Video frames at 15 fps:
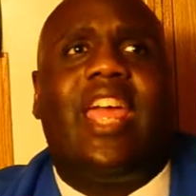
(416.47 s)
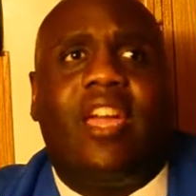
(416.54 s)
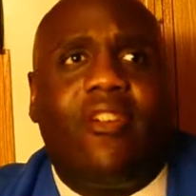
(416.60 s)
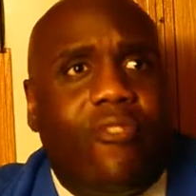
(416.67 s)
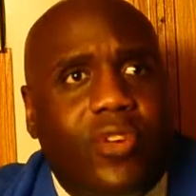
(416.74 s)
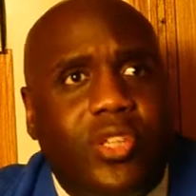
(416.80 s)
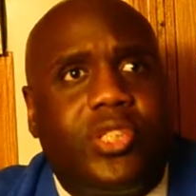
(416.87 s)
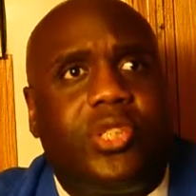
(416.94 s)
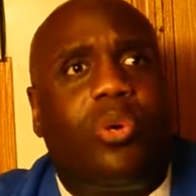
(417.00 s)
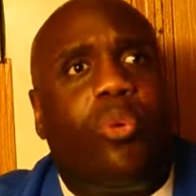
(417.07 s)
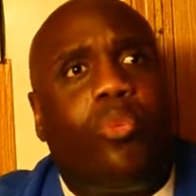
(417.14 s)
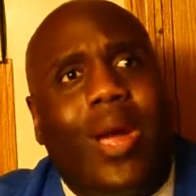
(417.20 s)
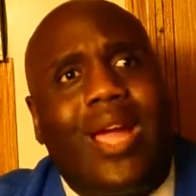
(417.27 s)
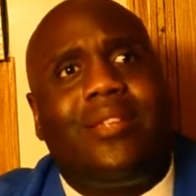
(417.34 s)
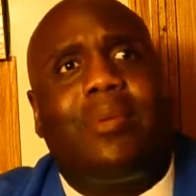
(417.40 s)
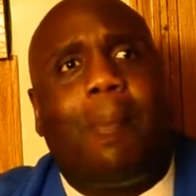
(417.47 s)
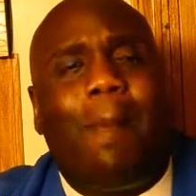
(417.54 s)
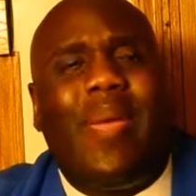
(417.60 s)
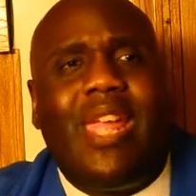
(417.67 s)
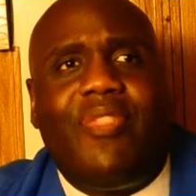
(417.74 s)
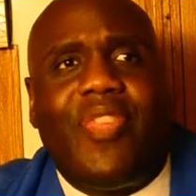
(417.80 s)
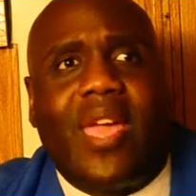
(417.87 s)
every single right to
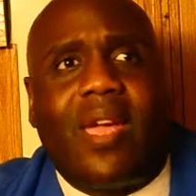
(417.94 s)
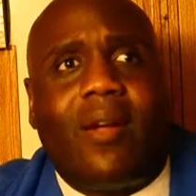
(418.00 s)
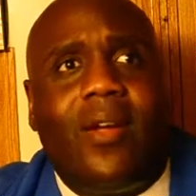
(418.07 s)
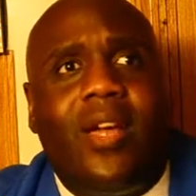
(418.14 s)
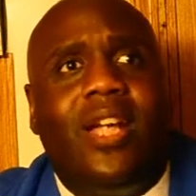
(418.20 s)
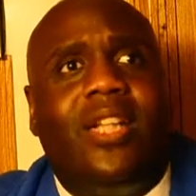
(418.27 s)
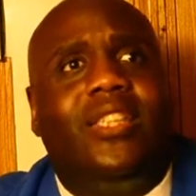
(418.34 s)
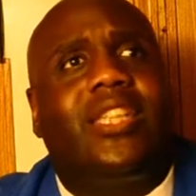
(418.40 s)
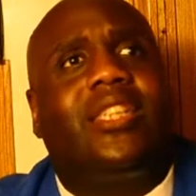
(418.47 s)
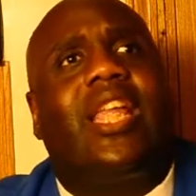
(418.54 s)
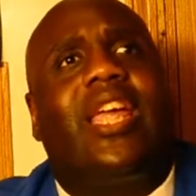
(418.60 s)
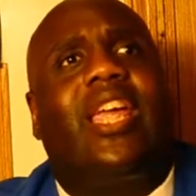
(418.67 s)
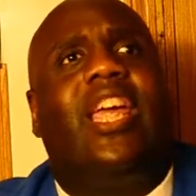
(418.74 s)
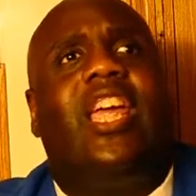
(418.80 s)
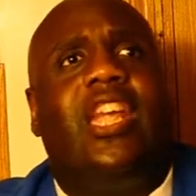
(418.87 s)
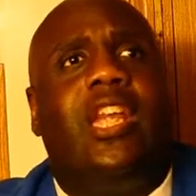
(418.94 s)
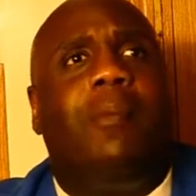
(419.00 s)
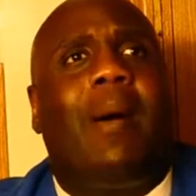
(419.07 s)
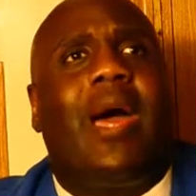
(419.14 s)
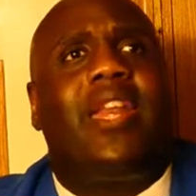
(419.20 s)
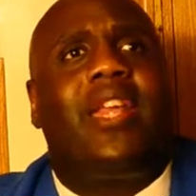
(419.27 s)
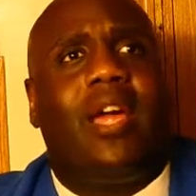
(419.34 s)
be there just like
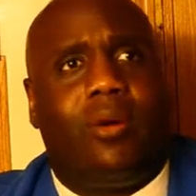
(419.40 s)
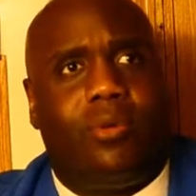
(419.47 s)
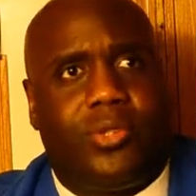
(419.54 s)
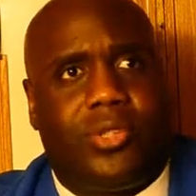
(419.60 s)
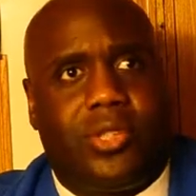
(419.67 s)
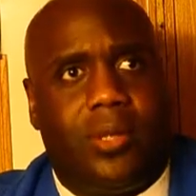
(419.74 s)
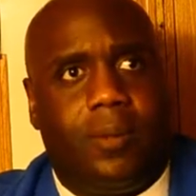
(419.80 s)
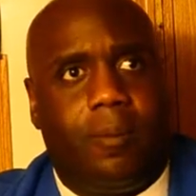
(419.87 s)
anybody else.